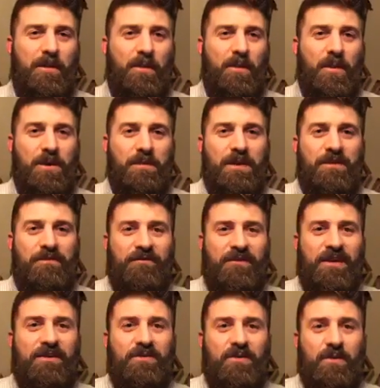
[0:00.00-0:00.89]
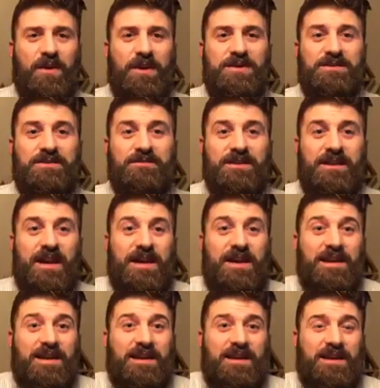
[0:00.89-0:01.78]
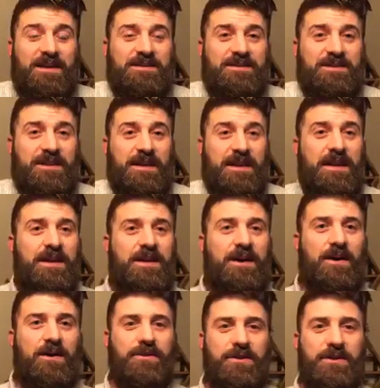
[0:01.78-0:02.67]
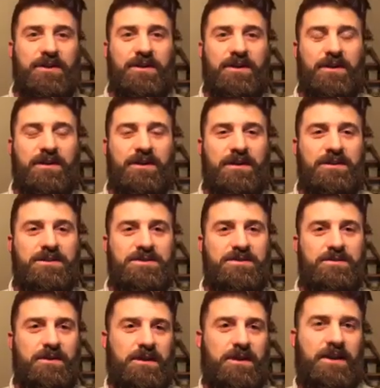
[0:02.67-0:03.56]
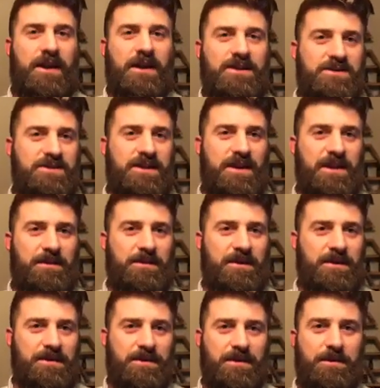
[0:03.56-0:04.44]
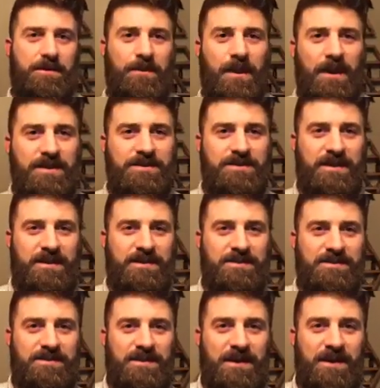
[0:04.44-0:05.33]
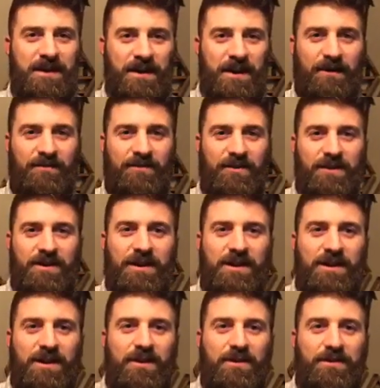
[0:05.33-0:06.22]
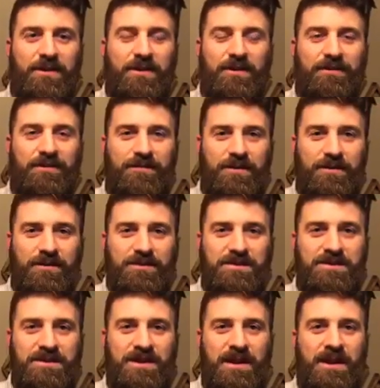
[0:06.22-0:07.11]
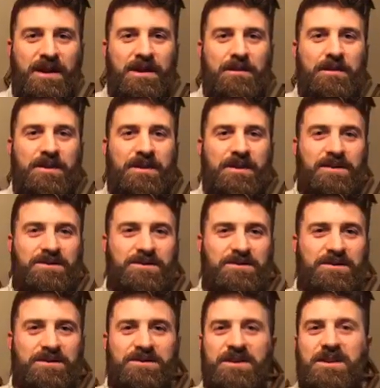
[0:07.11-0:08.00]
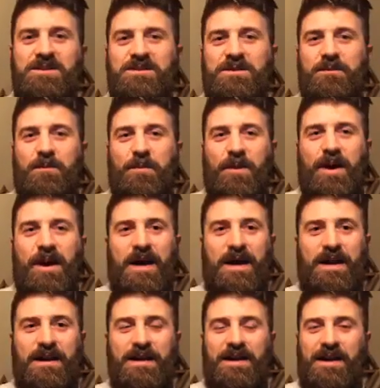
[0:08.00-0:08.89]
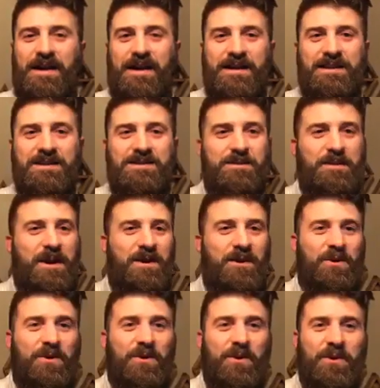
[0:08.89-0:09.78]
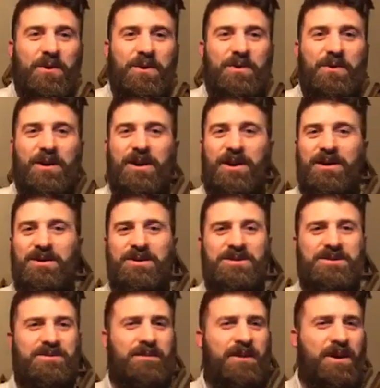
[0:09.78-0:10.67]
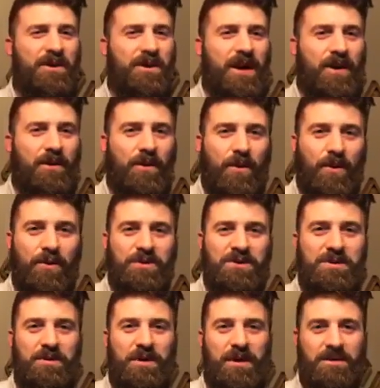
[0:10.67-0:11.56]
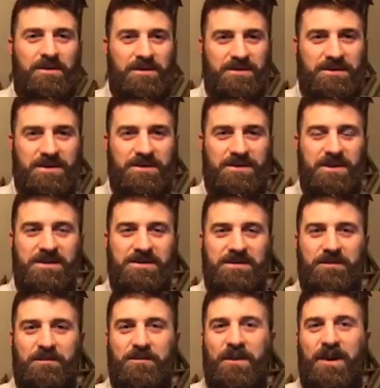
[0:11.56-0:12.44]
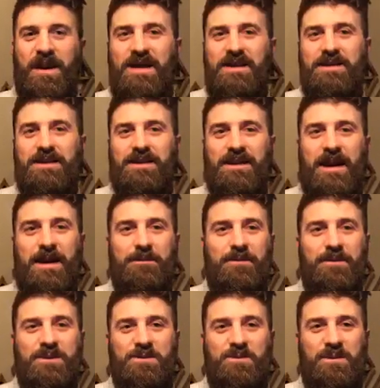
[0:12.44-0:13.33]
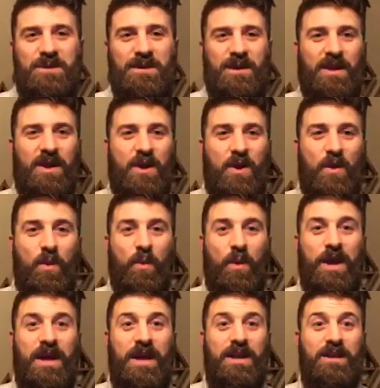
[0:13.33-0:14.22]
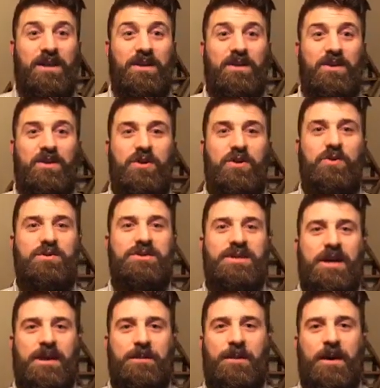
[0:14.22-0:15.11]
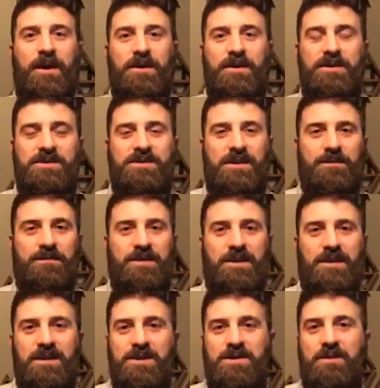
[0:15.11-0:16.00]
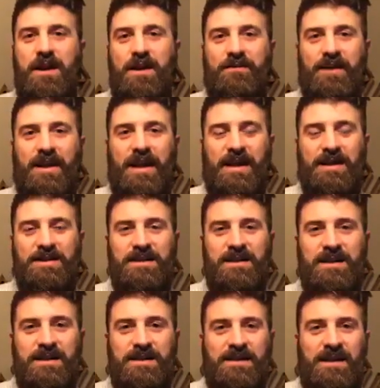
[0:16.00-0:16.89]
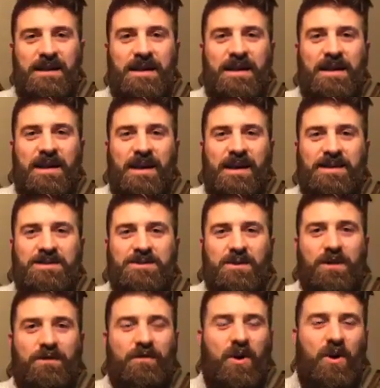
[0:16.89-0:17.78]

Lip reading: one of my favorite ways of getting kids to eat healthier is to engage them in the process of cooking healthier foods, because there's a sense of pride. It doesn't matter who you are, it doesn't matter how old you are, there's a sense of pride and accomplishment when you take part in something and you have a hand in it. And so I've